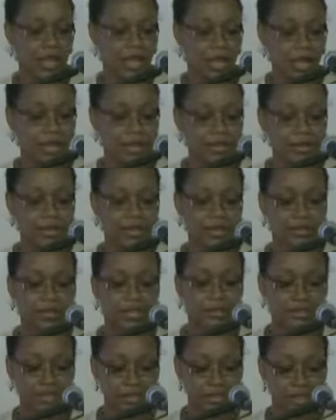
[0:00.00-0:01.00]
And then
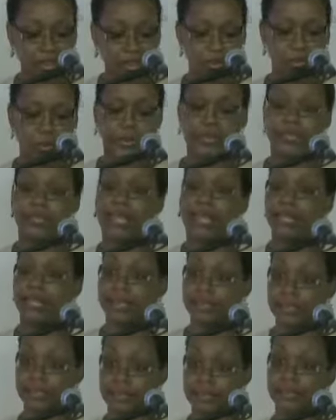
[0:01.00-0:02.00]
I'll just look quickly at
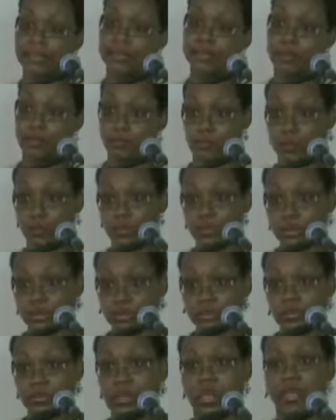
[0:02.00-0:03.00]
e-learning of
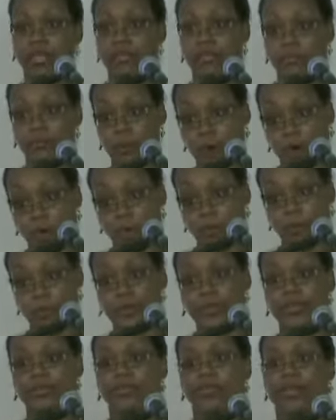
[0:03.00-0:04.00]
Moodle and
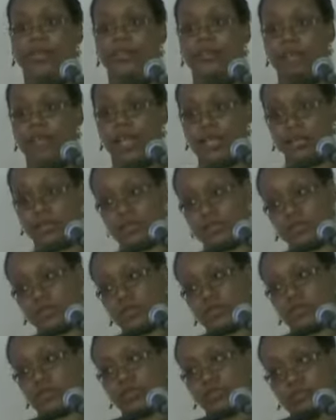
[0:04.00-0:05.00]
PowerPoint, and
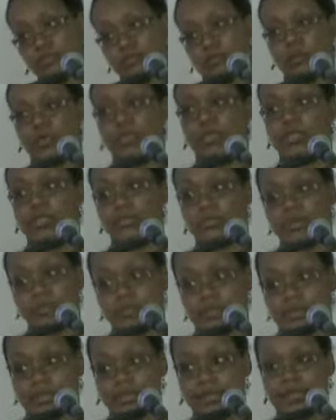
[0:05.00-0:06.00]
sort of the focus of the
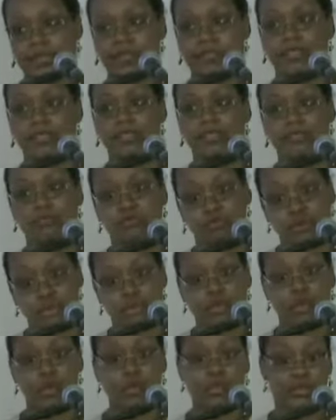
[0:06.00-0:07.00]
presentation is
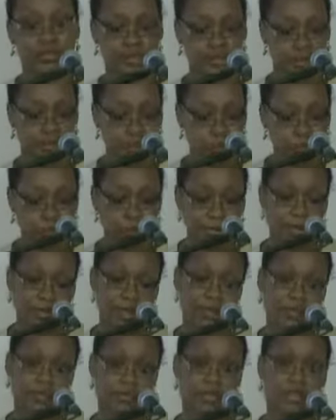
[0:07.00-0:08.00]
really on the
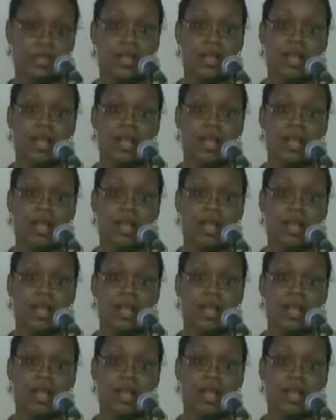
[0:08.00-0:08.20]
Illuminate